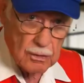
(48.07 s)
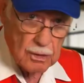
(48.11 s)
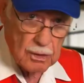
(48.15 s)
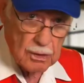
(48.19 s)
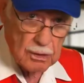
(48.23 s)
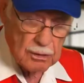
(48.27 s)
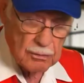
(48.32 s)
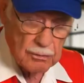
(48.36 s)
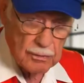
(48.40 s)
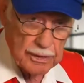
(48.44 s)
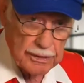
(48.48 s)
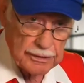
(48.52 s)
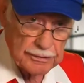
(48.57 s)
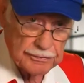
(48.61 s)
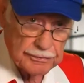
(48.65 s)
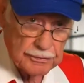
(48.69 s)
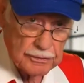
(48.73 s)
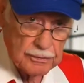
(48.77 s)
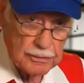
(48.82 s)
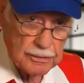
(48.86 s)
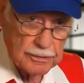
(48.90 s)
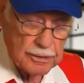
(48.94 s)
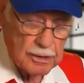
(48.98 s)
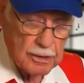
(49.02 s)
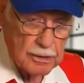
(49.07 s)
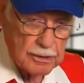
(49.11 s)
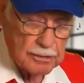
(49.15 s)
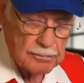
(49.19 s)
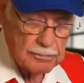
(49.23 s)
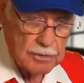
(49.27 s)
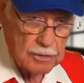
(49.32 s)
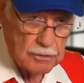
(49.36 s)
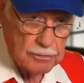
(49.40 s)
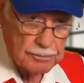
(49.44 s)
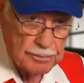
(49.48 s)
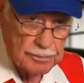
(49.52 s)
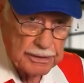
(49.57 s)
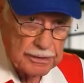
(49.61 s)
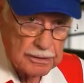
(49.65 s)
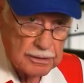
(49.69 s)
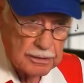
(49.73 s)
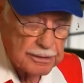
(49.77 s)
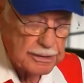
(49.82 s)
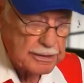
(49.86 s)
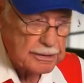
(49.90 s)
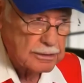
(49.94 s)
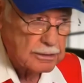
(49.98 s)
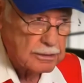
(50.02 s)
all the way through an
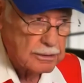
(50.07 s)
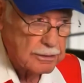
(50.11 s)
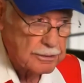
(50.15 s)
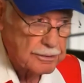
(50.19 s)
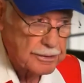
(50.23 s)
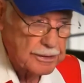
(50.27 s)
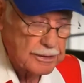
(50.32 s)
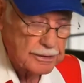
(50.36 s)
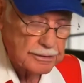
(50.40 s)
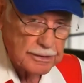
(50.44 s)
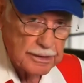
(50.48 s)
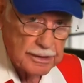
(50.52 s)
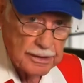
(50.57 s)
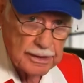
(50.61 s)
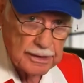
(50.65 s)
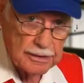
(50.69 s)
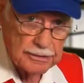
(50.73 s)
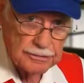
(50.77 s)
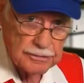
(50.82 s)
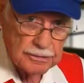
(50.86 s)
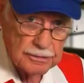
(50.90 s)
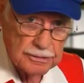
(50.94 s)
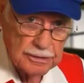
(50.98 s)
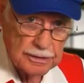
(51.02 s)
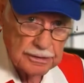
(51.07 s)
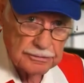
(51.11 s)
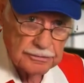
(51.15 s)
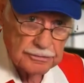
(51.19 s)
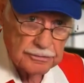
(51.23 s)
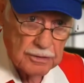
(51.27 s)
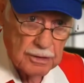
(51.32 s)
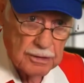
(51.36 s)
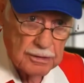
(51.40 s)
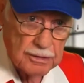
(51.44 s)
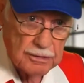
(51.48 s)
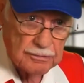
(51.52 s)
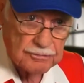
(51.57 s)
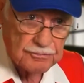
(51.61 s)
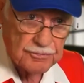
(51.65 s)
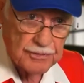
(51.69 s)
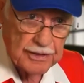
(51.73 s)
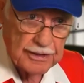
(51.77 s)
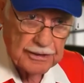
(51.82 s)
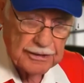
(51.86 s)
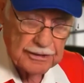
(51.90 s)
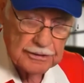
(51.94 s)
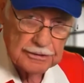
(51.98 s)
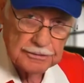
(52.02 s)
automobile, including the engine, and start a
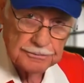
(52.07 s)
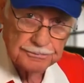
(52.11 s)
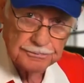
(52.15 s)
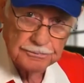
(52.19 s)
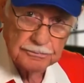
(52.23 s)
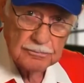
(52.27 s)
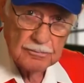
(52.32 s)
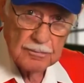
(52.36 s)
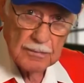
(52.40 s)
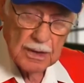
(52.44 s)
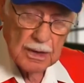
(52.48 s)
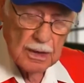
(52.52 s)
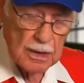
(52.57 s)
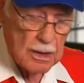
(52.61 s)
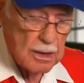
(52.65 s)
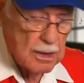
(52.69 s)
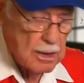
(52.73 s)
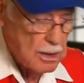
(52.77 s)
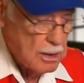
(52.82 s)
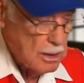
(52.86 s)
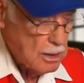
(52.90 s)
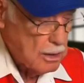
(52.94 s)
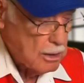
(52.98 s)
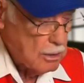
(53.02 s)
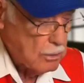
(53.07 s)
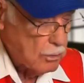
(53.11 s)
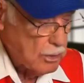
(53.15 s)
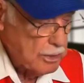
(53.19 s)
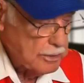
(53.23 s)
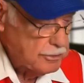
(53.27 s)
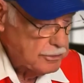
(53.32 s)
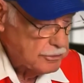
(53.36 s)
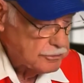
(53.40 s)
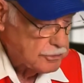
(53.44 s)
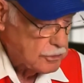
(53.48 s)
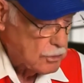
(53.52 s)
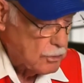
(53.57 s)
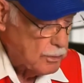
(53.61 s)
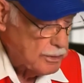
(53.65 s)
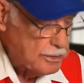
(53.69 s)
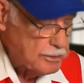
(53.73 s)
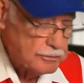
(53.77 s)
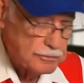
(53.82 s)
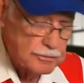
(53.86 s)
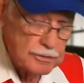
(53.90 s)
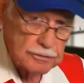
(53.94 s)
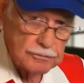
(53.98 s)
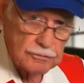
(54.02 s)
fire. When you
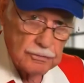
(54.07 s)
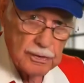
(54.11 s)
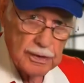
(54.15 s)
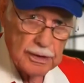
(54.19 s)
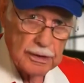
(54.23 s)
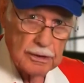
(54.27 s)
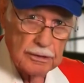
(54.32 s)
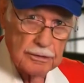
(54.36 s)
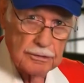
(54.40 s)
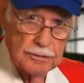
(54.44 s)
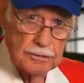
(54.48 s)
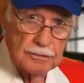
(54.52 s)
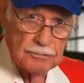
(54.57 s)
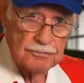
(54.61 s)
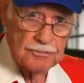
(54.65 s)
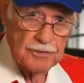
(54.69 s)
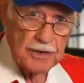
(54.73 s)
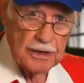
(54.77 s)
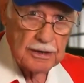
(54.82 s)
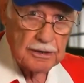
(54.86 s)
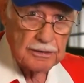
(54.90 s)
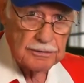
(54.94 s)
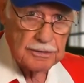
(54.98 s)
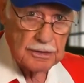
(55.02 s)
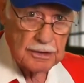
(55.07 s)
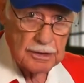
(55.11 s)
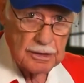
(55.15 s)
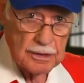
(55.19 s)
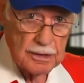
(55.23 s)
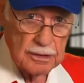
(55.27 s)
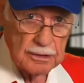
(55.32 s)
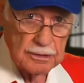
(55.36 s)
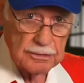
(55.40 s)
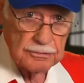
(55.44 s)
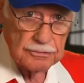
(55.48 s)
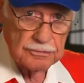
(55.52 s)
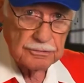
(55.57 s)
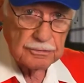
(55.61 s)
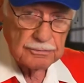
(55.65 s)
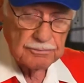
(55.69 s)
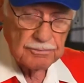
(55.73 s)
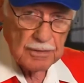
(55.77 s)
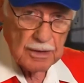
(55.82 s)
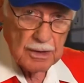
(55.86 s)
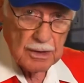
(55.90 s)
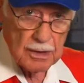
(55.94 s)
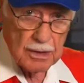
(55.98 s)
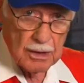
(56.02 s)
squeeze the trigger to fire the guns,
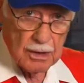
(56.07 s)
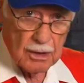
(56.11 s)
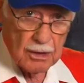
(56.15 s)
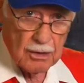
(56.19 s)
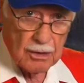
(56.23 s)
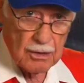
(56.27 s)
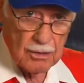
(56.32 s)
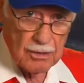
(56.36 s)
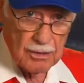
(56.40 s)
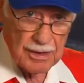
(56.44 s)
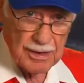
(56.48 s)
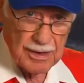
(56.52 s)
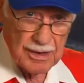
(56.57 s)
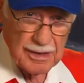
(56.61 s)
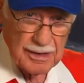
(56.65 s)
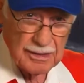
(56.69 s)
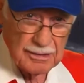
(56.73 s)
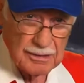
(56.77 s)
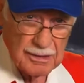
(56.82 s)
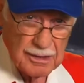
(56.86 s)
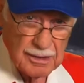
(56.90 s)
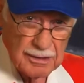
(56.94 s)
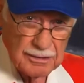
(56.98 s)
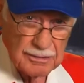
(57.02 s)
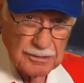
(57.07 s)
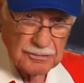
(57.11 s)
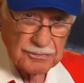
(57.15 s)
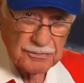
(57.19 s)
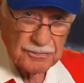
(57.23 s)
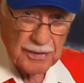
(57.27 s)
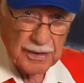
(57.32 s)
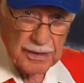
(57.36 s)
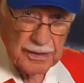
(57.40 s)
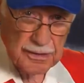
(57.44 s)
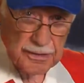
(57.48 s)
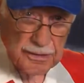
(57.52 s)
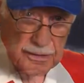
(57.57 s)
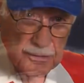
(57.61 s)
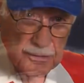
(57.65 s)
all 8 guns fired